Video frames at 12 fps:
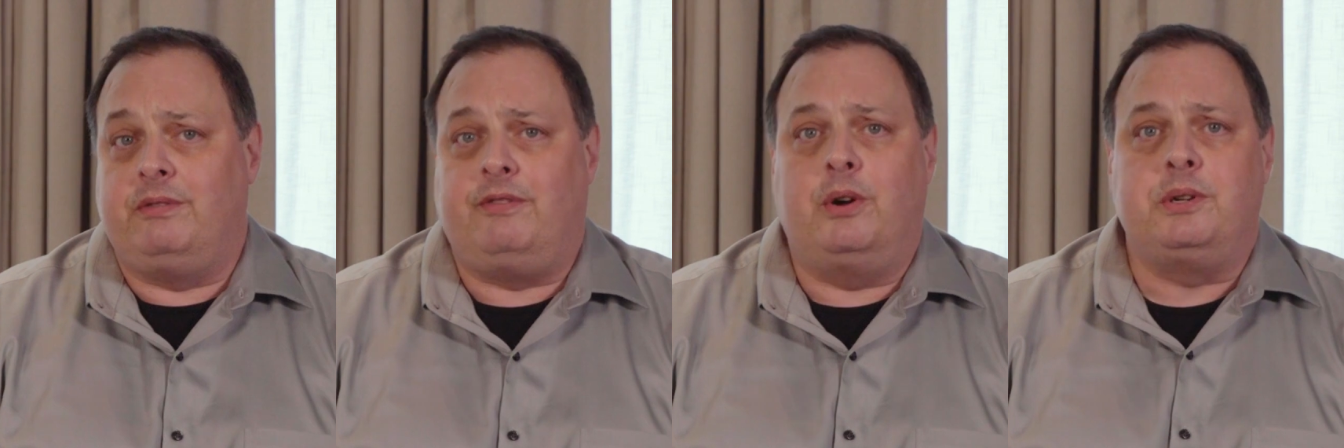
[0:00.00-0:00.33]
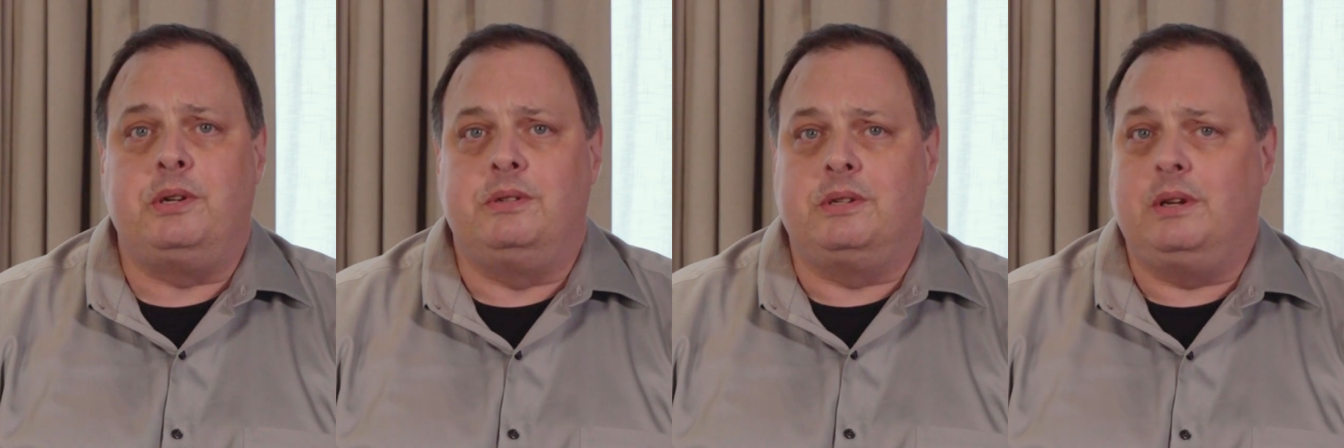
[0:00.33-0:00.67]

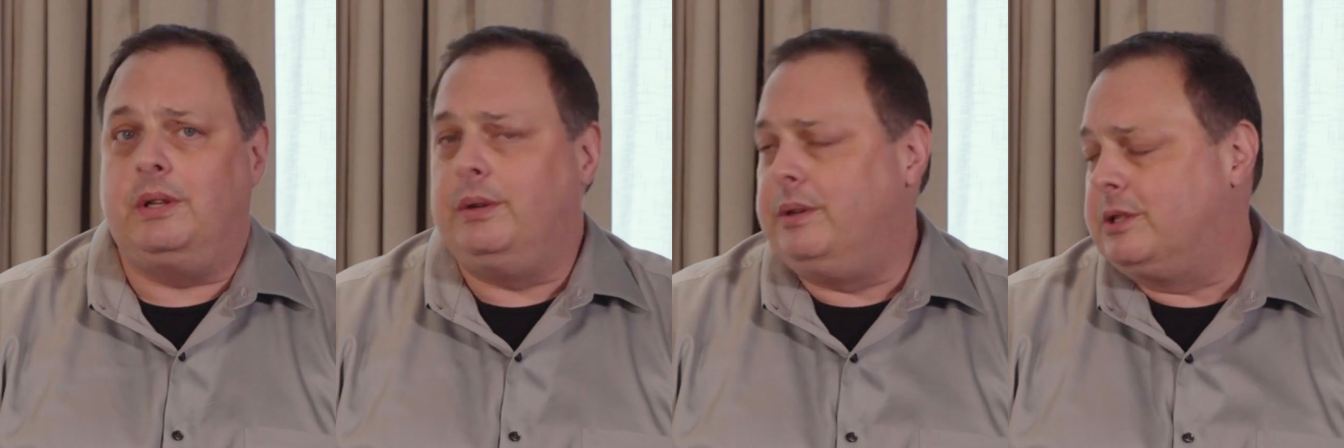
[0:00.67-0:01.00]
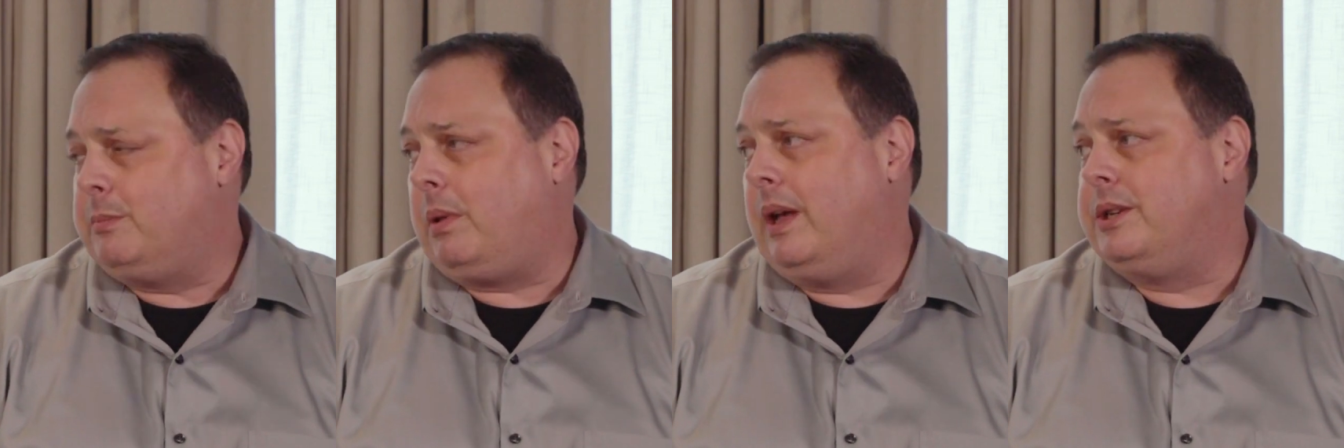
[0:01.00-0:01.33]
functions, including
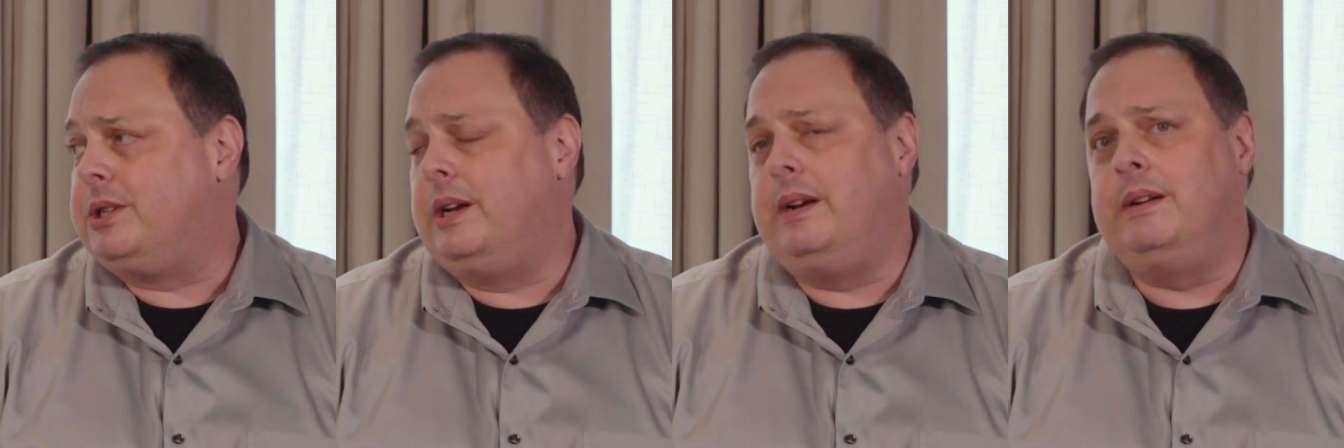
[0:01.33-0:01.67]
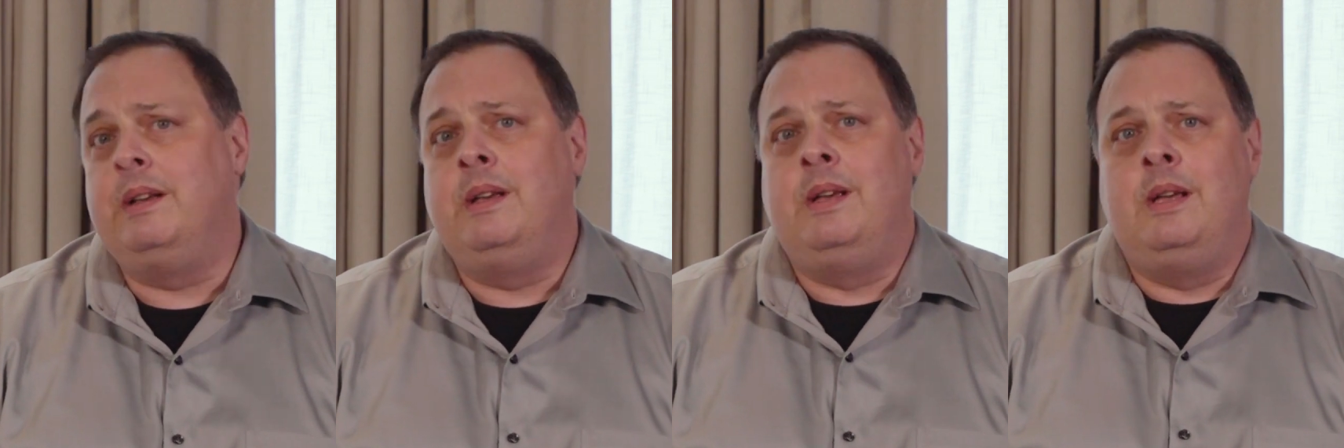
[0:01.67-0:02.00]
supply
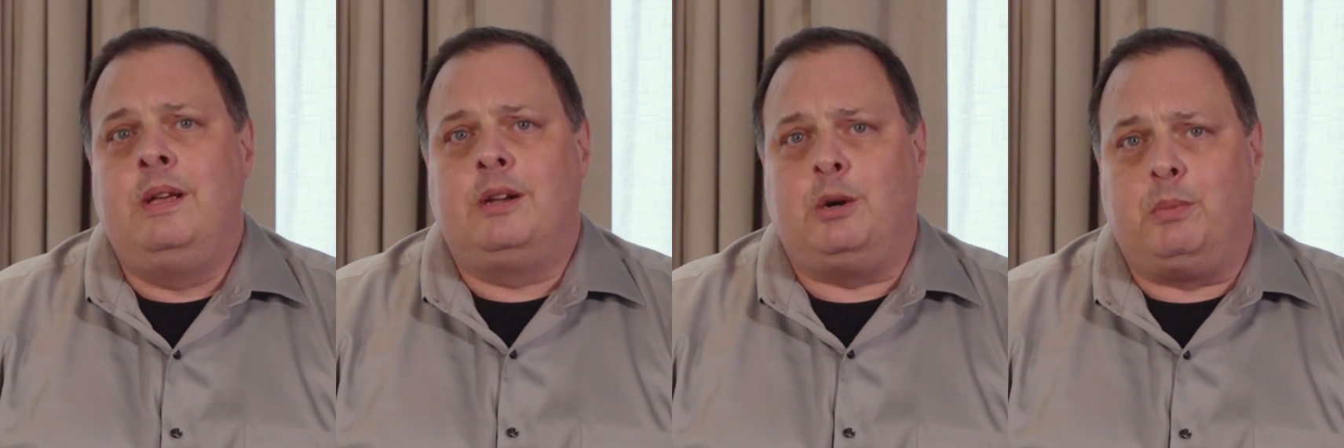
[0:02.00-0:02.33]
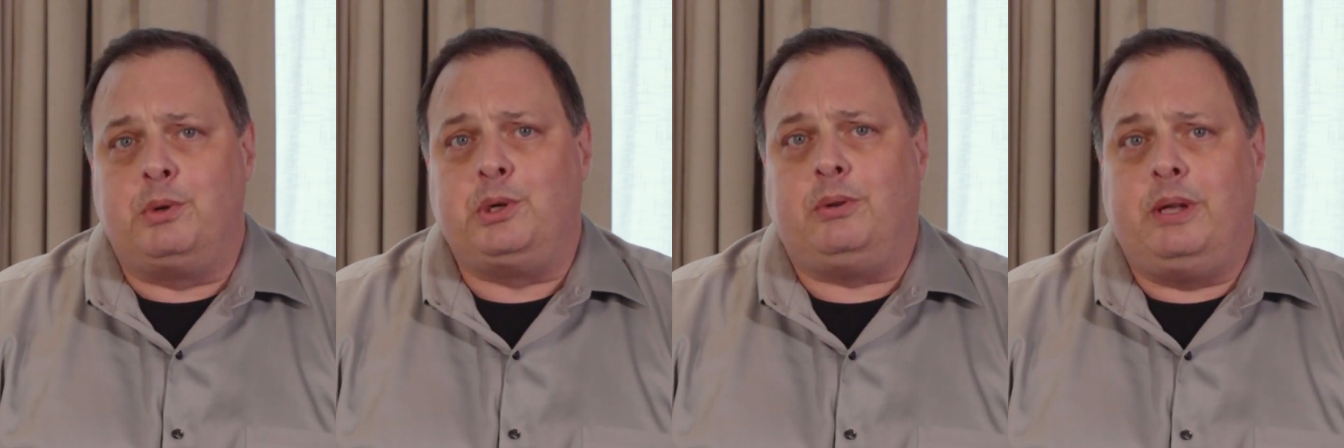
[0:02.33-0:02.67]
chain,
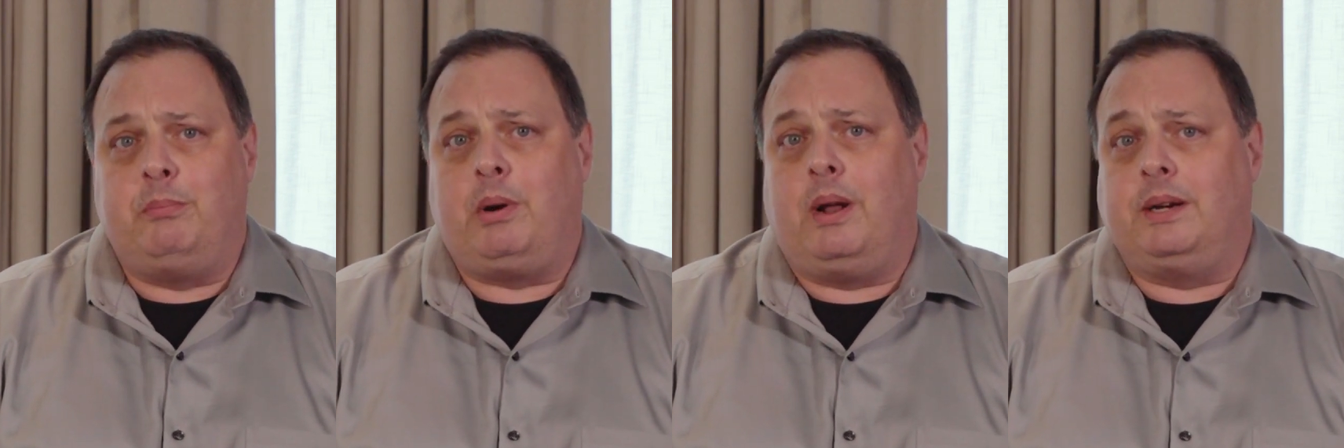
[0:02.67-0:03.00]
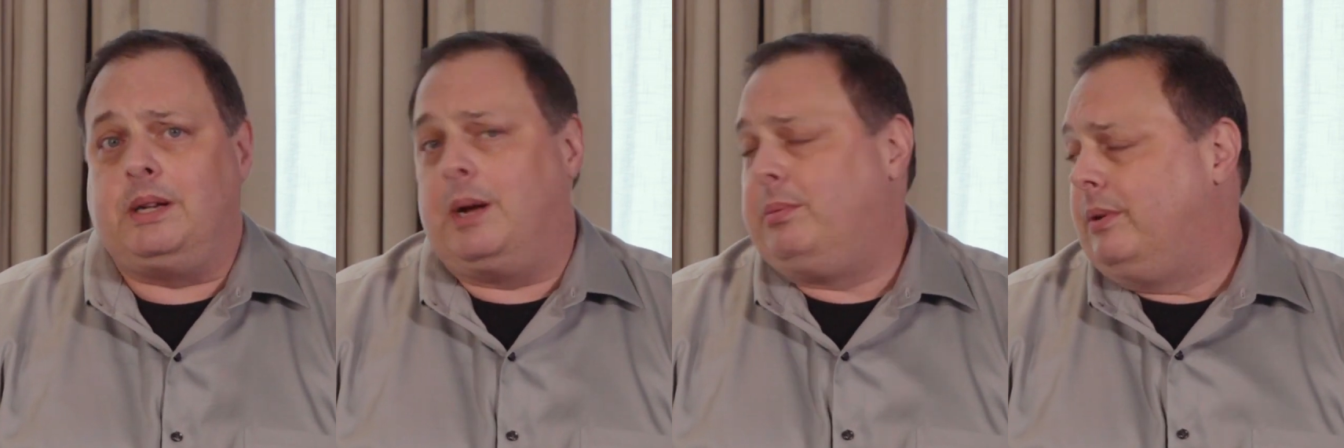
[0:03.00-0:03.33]
commercial, and
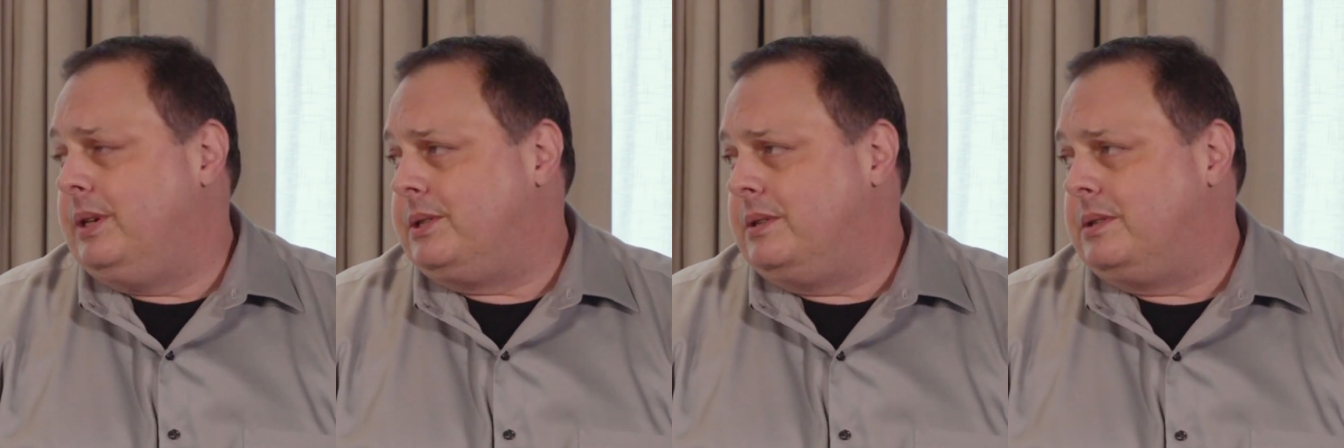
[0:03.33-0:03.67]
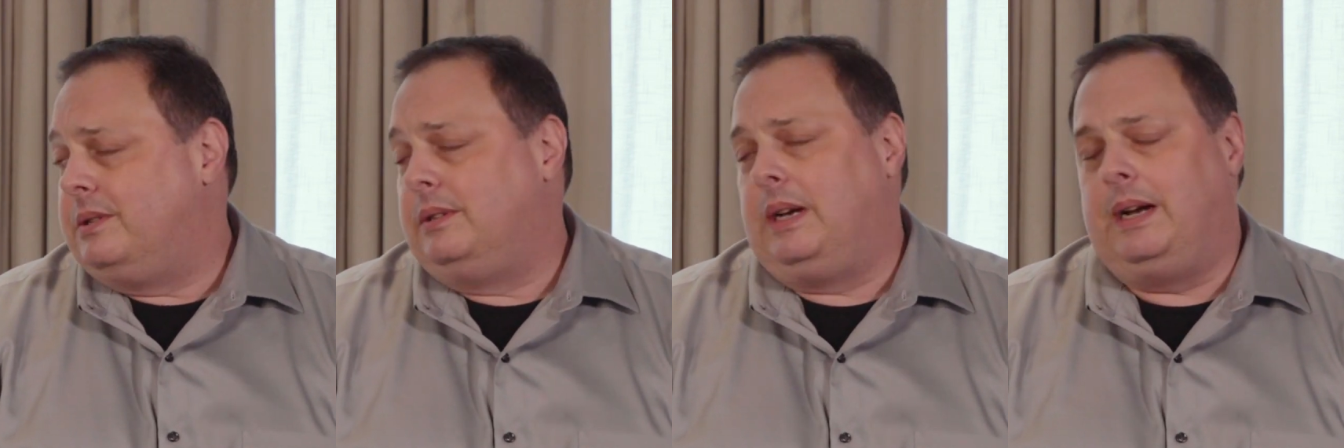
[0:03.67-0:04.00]
product operations.